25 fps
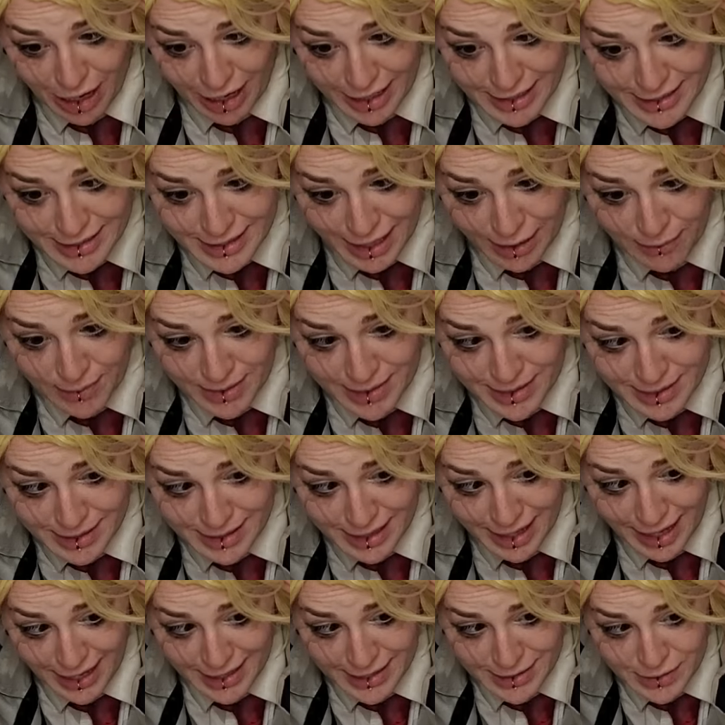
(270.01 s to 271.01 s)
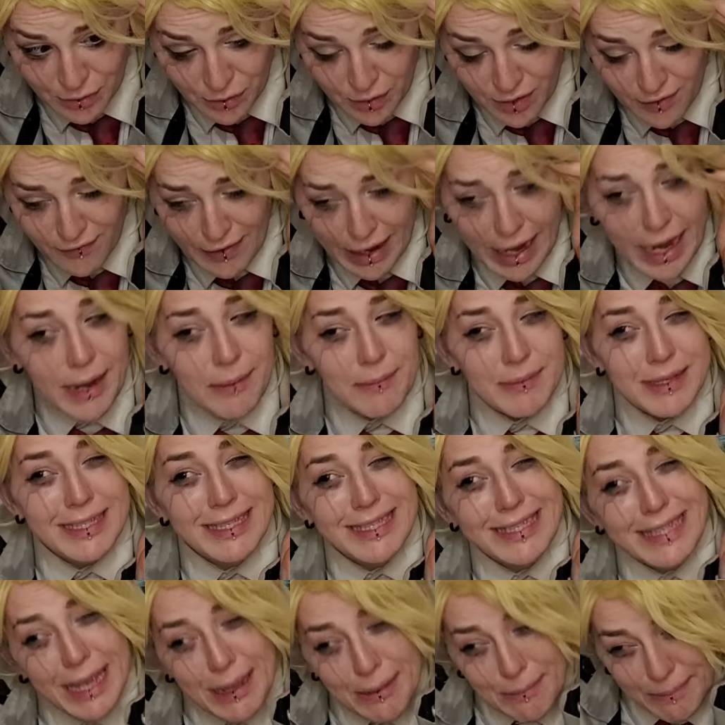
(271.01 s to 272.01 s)
Aizawa's class or if I am
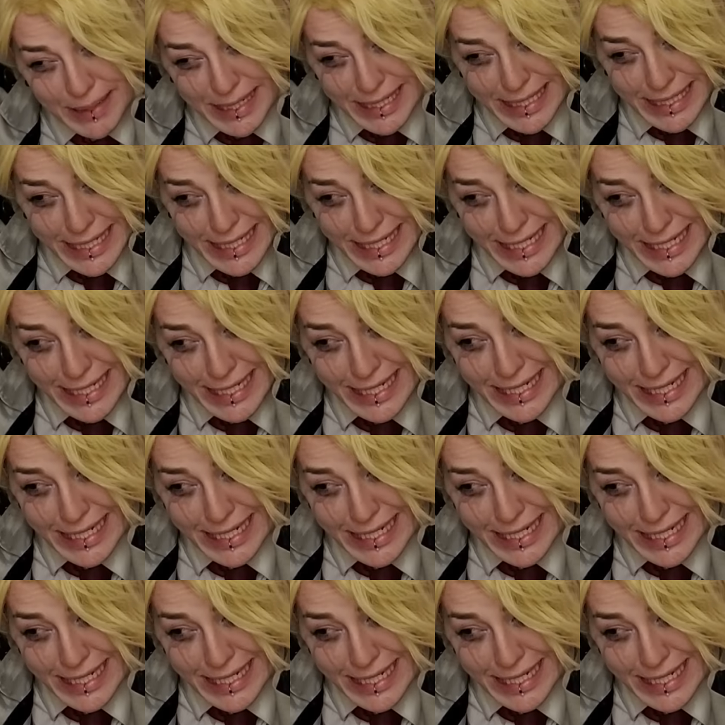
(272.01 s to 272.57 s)
exempt.